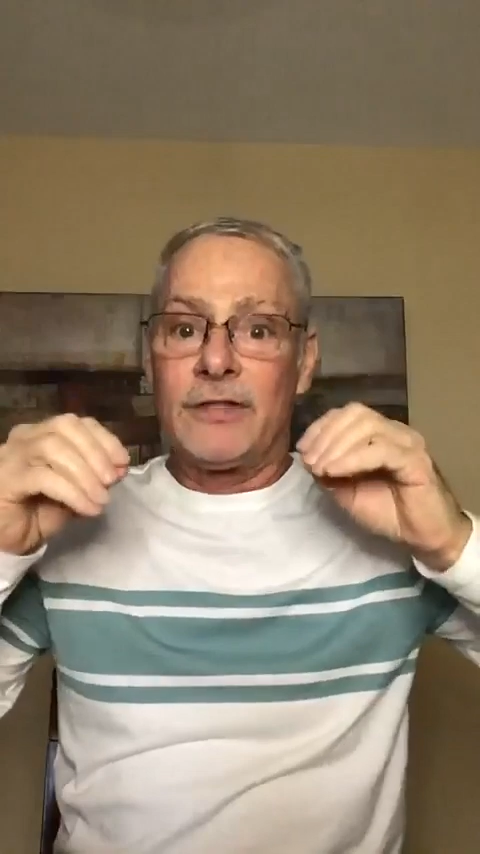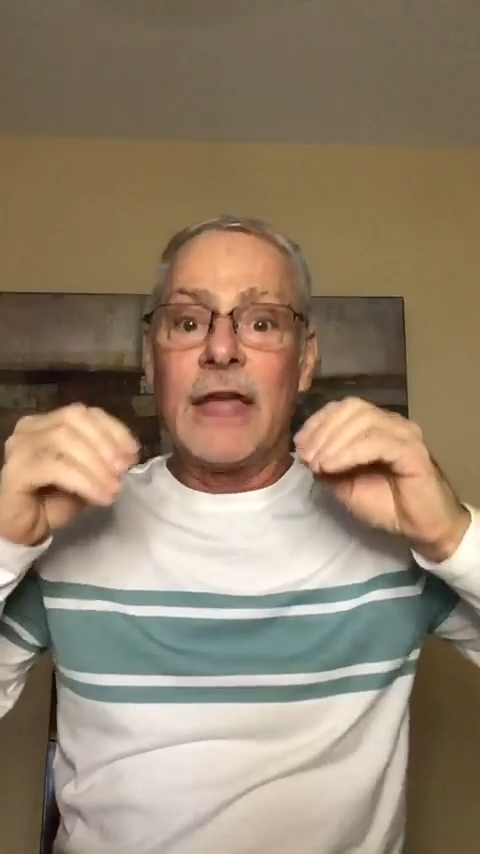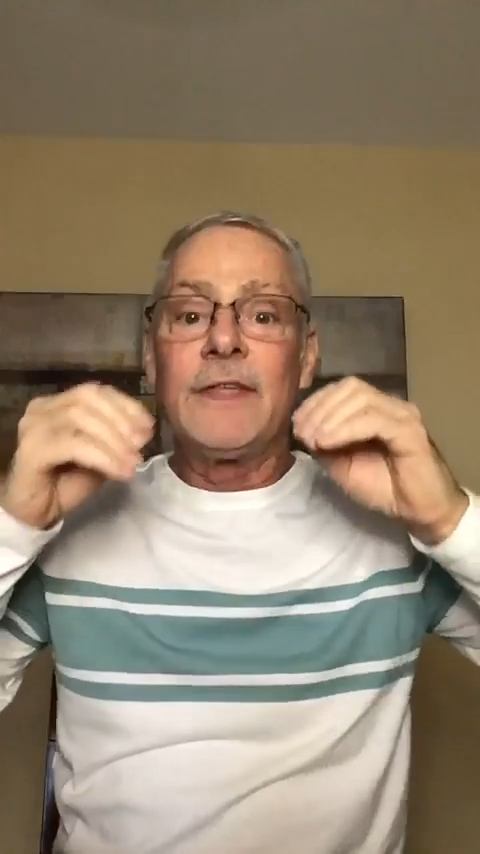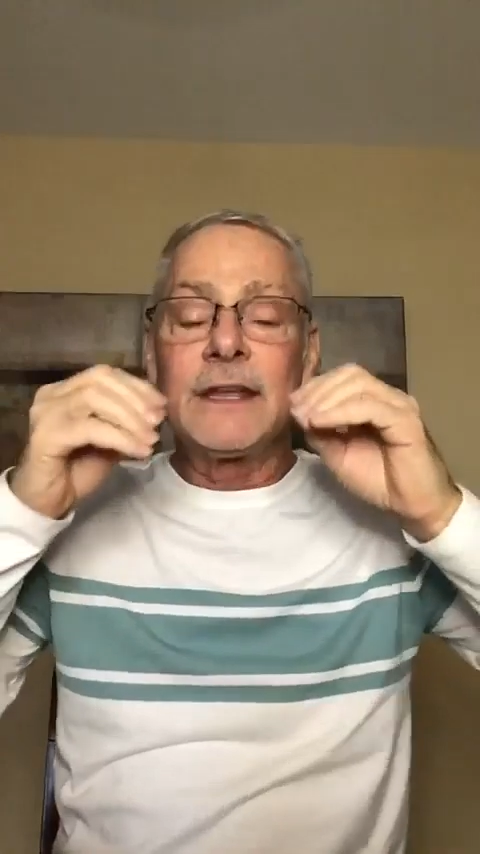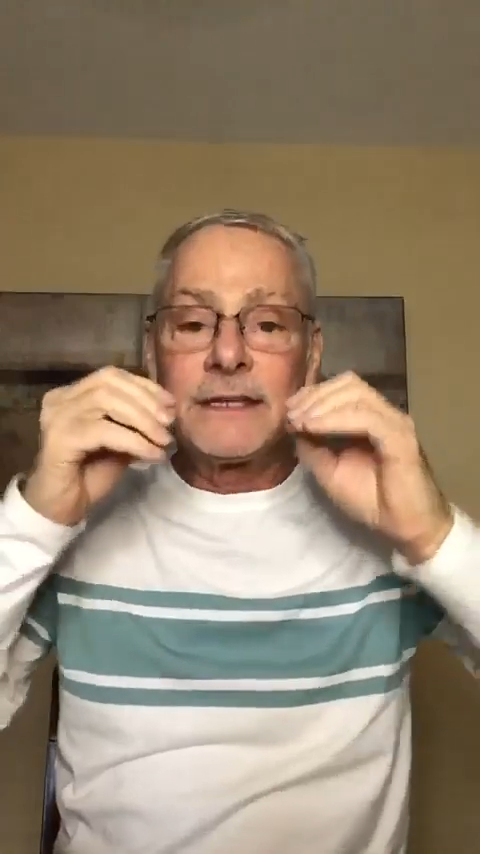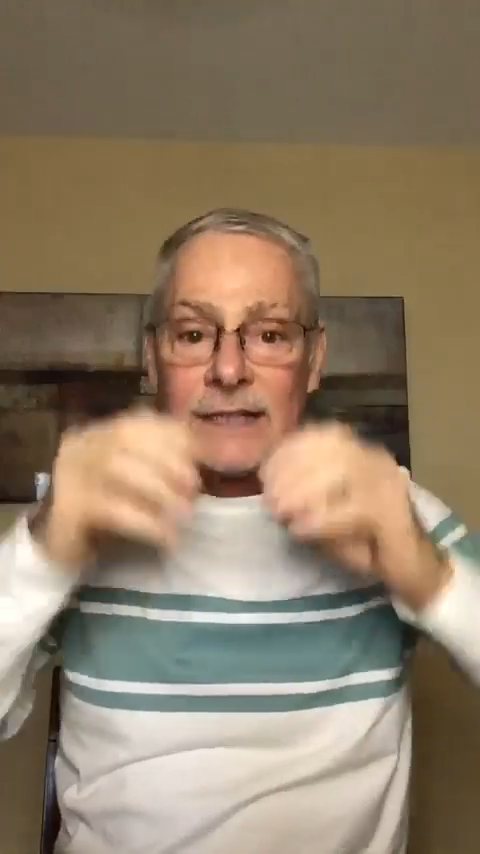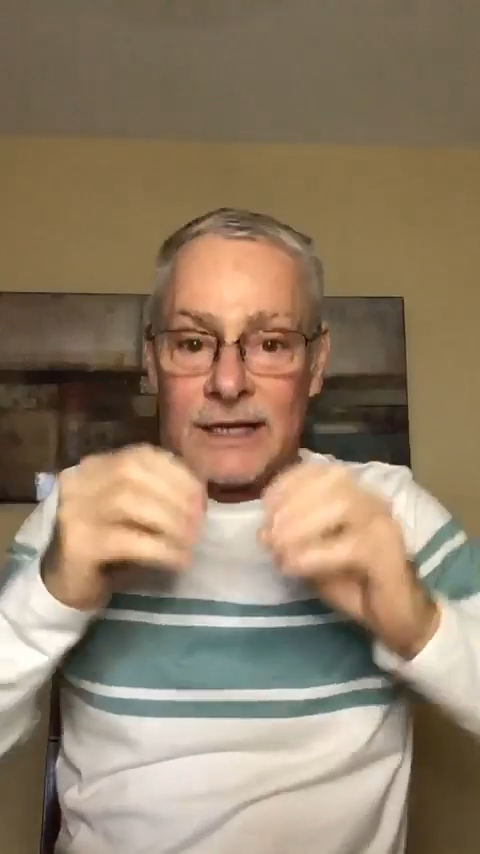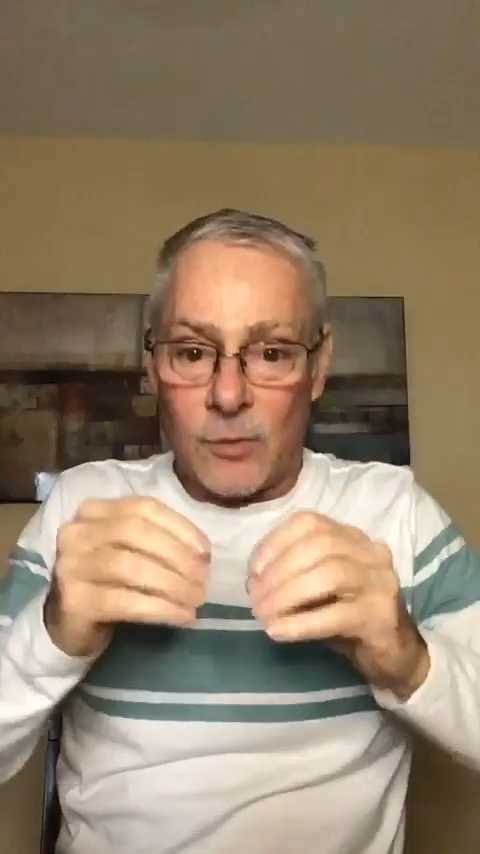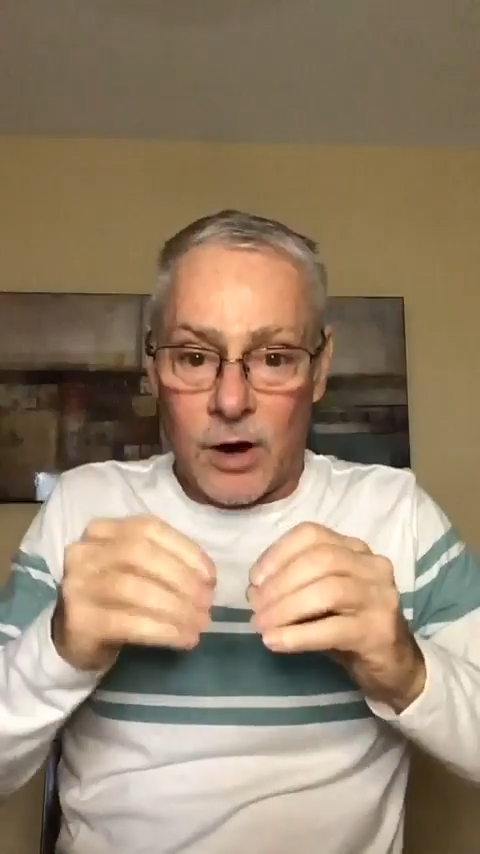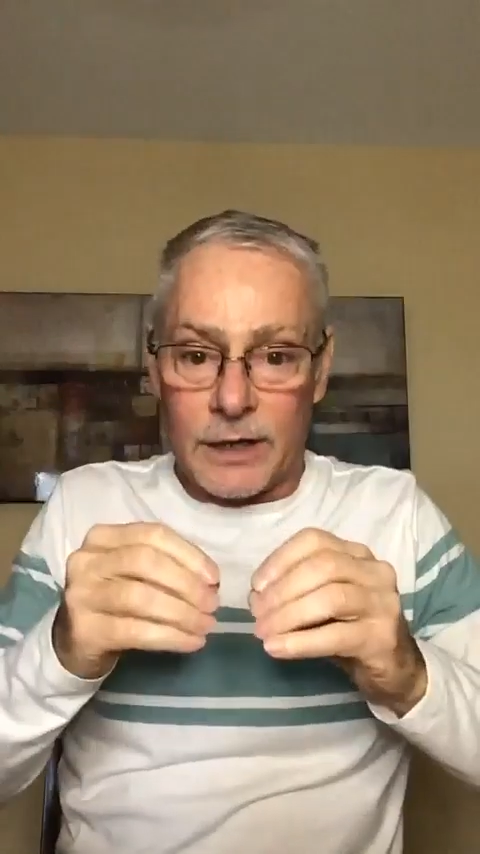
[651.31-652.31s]
Everything that
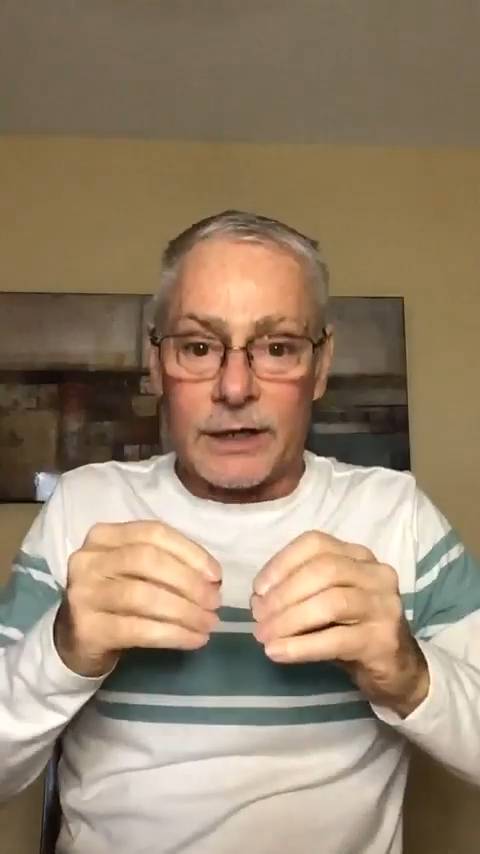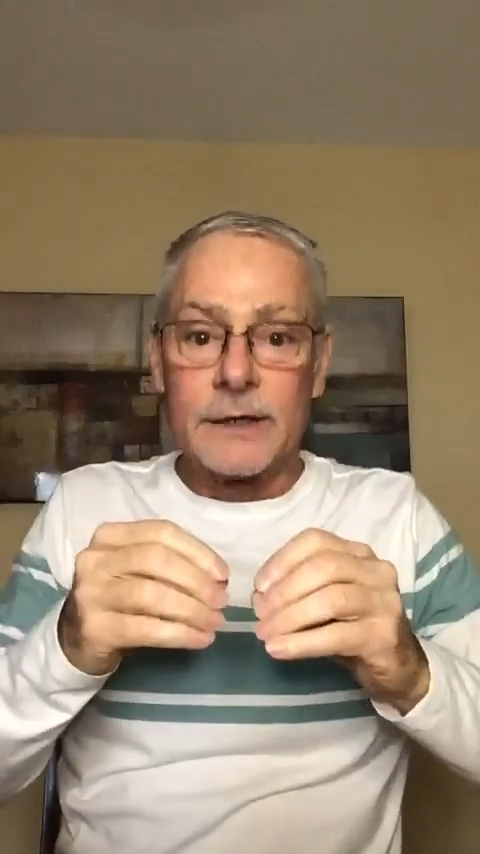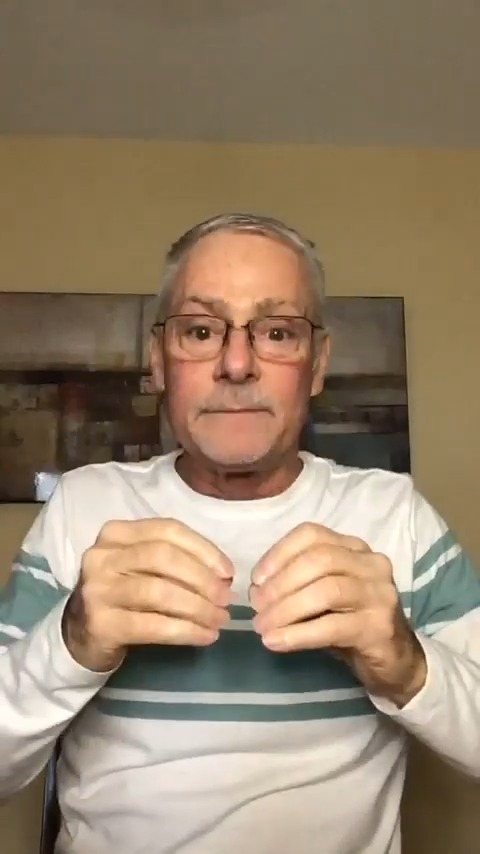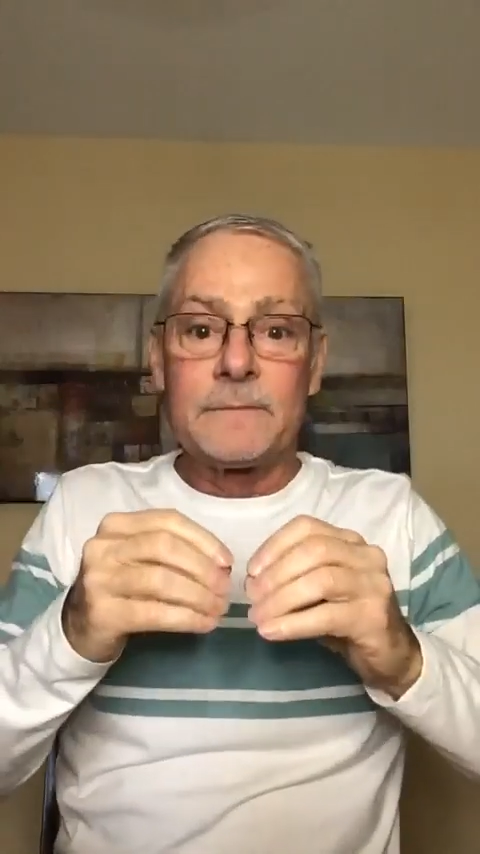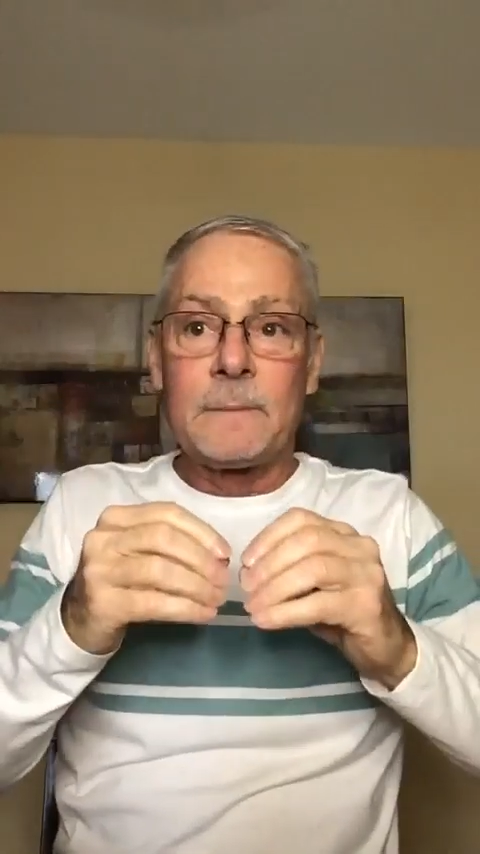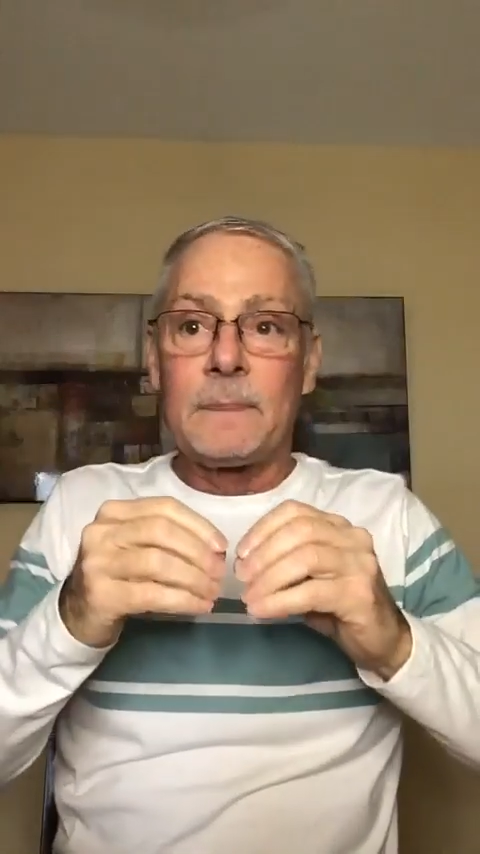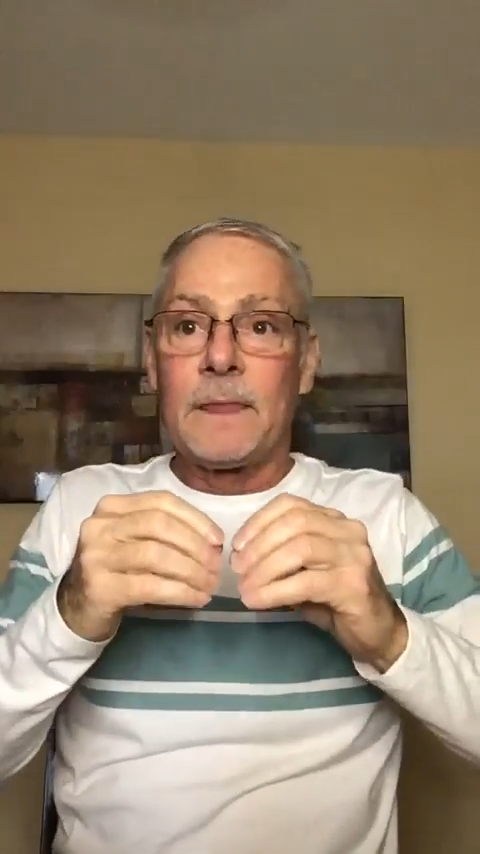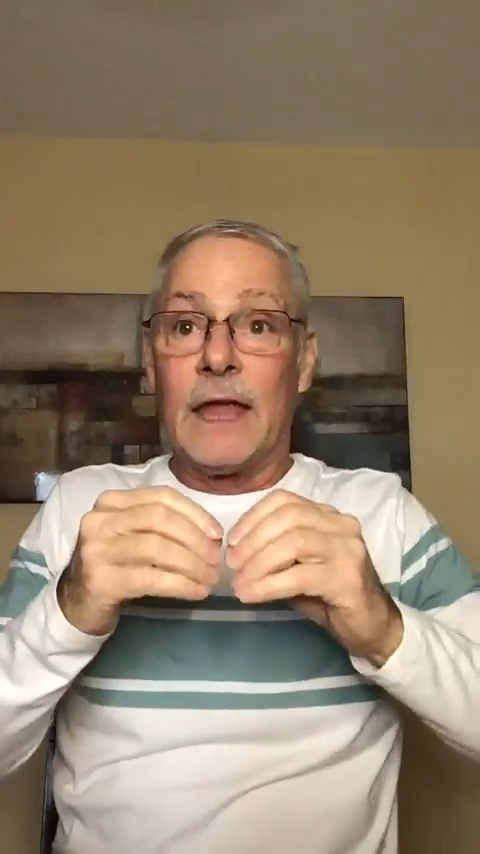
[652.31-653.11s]
is city water,